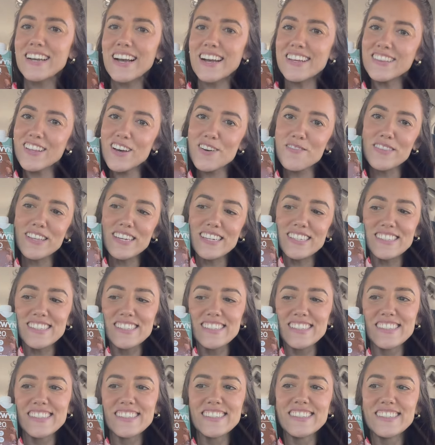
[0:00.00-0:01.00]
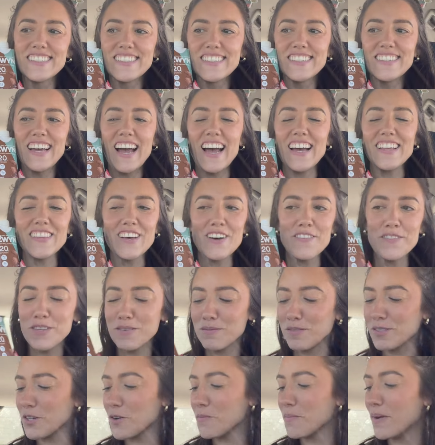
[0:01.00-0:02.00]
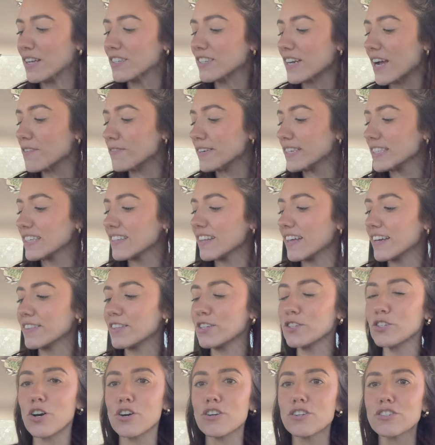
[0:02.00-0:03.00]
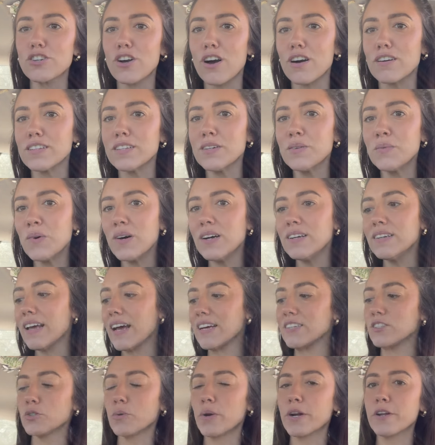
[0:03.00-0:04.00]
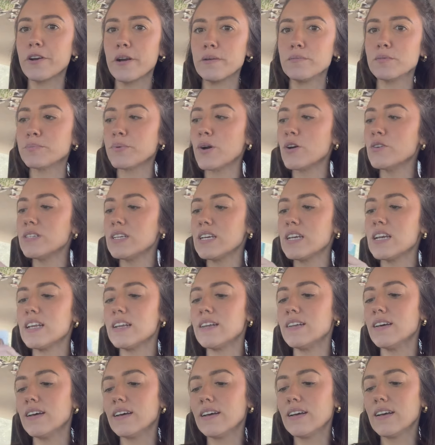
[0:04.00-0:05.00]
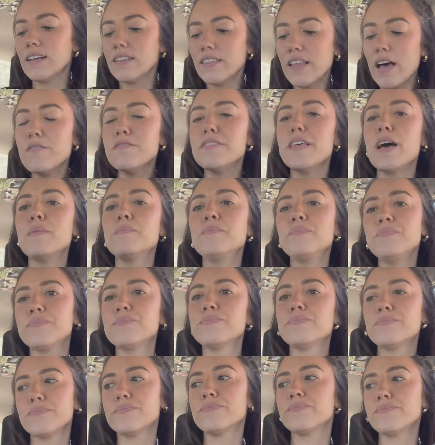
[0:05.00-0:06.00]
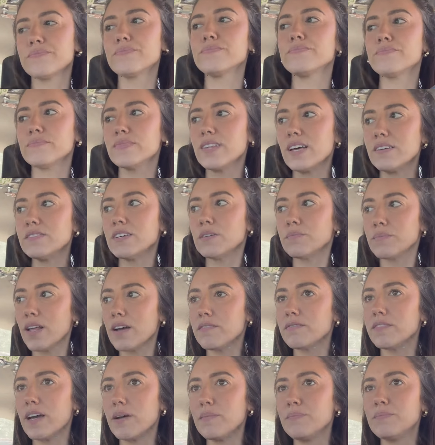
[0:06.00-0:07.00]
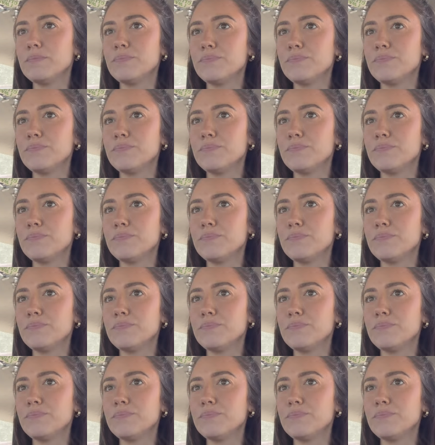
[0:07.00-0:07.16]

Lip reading: I love these. I love them so much. I really like the dark chocolate one, has 20 grams of protein. Love them, love them, love them.